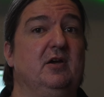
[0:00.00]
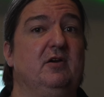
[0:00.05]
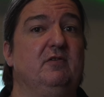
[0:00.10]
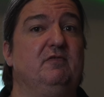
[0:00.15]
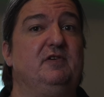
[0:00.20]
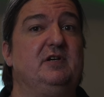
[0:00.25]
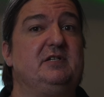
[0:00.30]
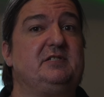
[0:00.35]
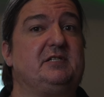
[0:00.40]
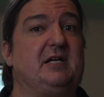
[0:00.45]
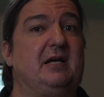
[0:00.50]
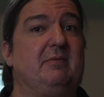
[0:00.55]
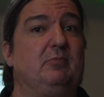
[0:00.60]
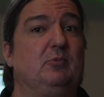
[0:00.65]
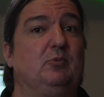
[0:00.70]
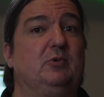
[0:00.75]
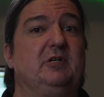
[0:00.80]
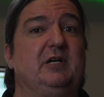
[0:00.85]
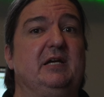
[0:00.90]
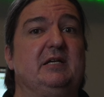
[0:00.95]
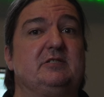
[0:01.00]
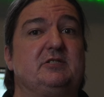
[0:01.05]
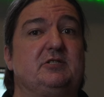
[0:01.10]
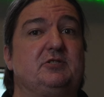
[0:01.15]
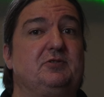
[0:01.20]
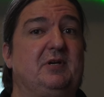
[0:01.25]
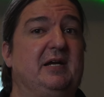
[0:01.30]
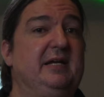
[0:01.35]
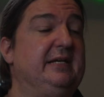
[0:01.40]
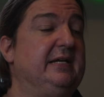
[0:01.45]
First up, we'll get
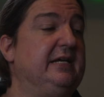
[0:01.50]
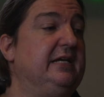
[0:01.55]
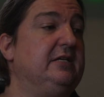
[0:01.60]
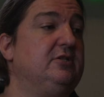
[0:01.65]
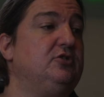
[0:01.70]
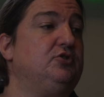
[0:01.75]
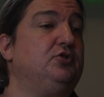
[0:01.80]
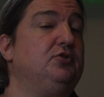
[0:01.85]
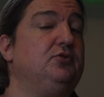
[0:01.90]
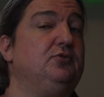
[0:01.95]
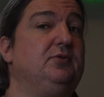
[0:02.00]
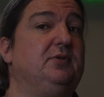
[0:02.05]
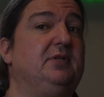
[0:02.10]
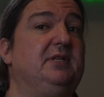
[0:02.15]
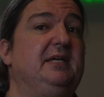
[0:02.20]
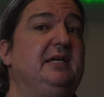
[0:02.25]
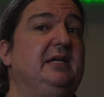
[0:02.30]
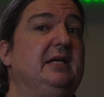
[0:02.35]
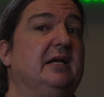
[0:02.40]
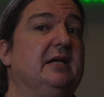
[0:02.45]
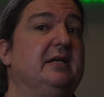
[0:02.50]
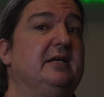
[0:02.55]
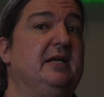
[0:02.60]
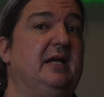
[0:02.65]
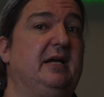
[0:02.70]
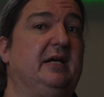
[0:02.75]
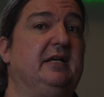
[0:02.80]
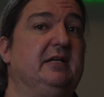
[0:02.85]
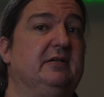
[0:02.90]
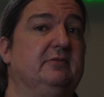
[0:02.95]
straight into the
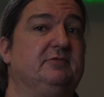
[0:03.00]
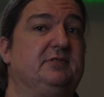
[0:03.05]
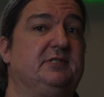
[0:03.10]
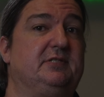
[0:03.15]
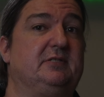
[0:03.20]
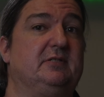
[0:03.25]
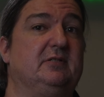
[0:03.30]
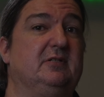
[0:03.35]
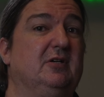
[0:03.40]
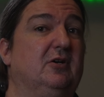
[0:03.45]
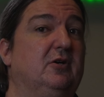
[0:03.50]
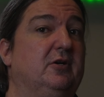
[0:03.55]
negatives.